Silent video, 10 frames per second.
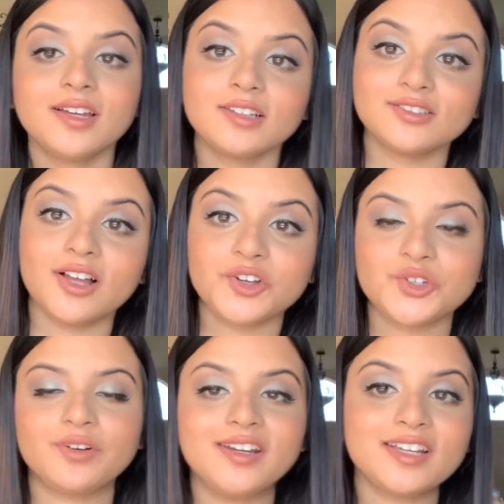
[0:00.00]

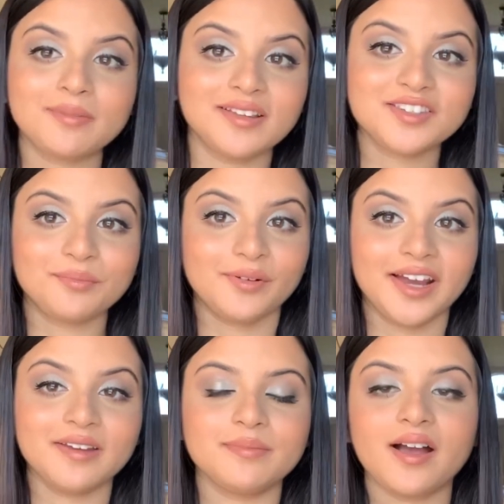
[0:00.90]
luxury, expensive
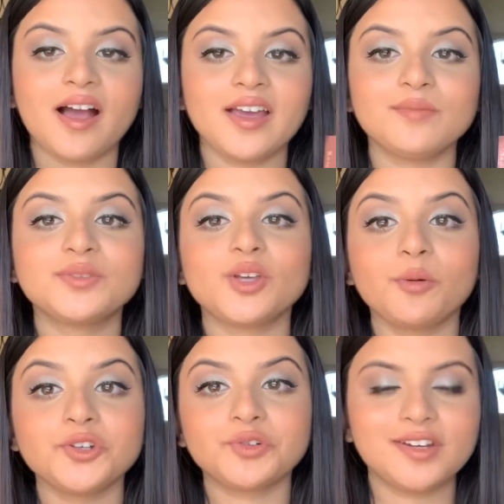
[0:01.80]
brand, but I am so
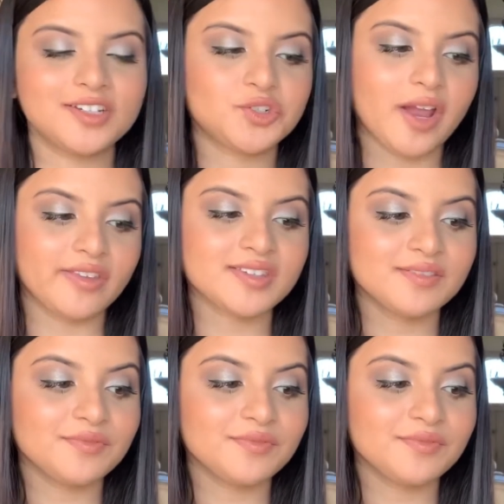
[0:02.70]
intrigued to try this